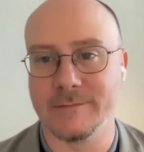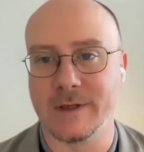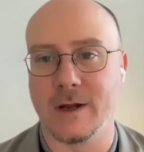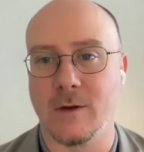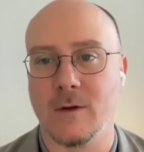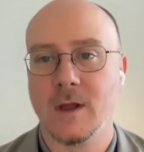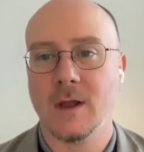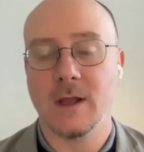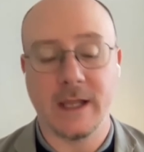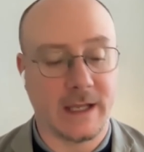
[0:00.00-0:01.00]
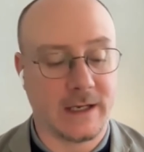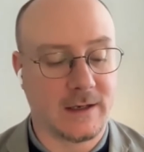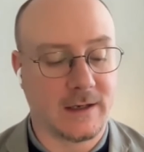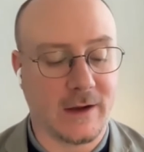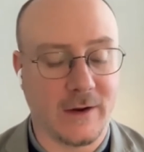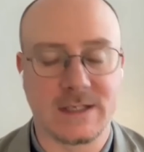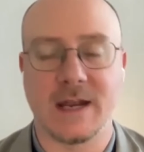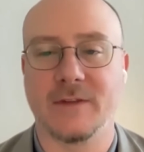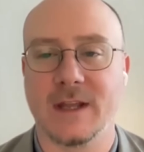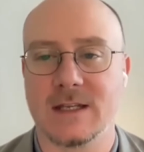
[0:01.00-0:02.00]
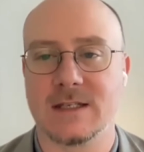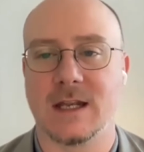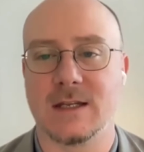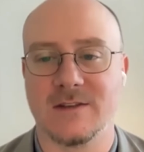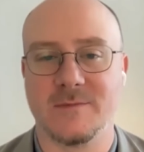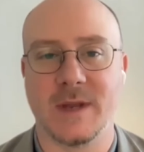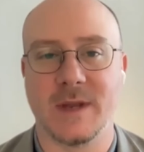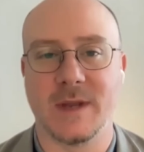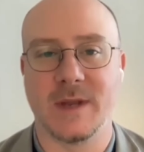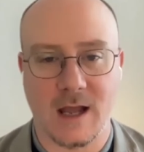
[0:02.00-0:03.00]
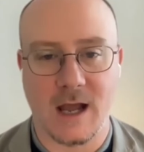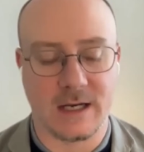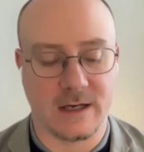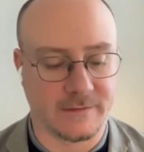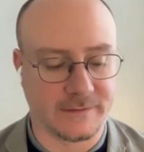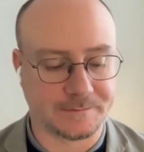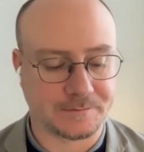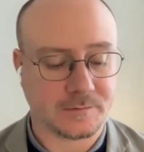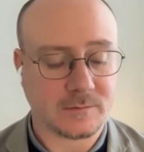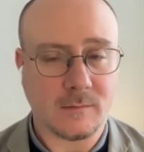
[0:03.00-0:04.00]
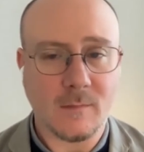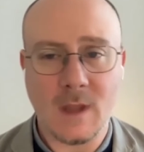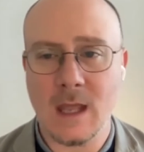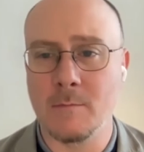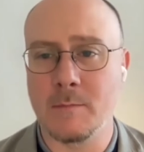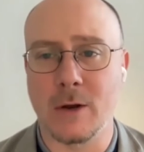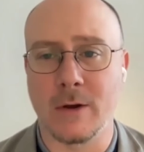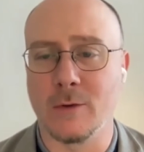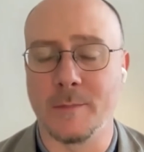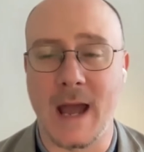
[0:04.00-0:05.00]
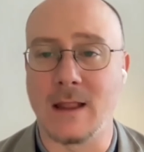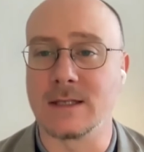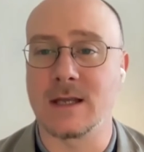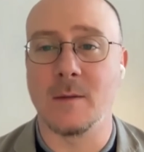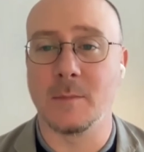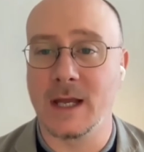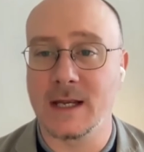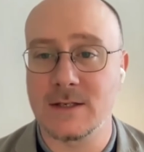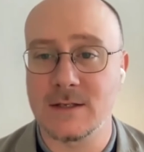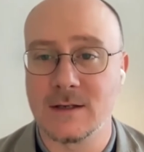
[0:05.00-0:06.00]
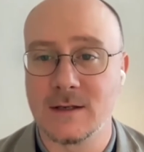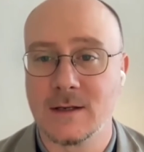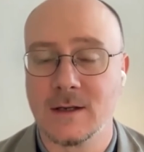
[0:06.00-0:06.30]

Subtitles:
There is definitely a sense of being in a kind of imperial palace complex,